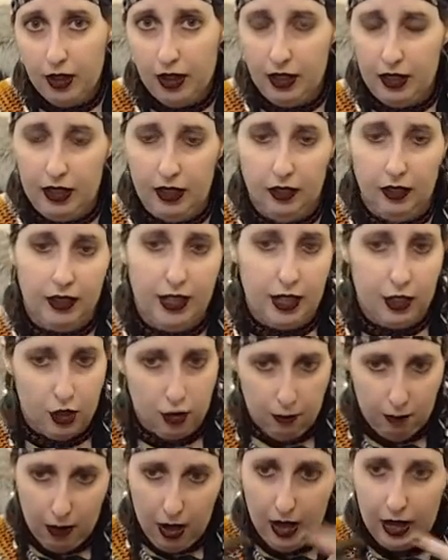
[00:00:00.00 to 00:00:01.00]
It'll get your
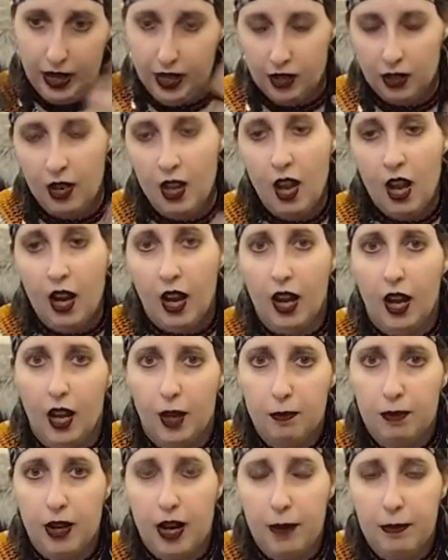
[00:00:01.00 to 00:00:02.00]
mind
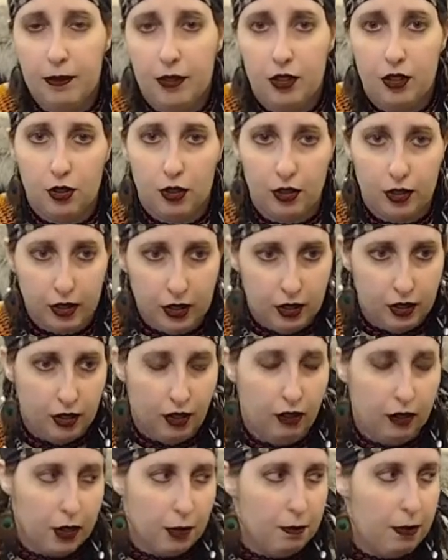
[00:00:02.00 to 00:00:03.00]
prepped,
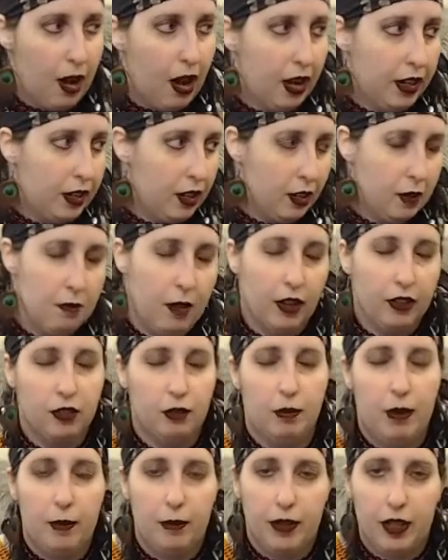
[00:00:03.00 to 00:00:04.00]
your body, your muscle
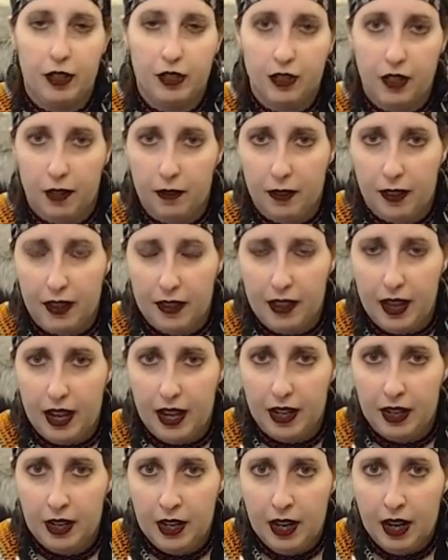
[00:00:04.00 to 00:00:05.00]
memory, and stuff like
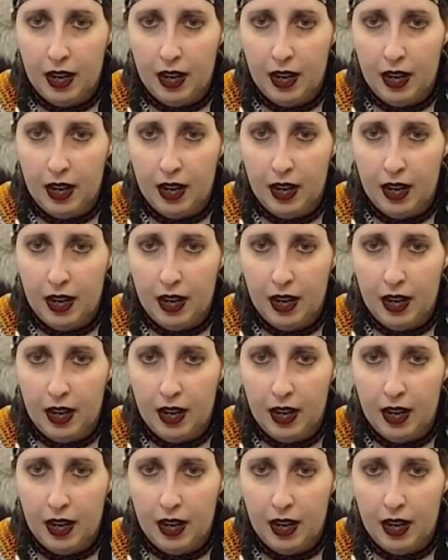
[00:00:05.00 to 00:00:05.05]
that.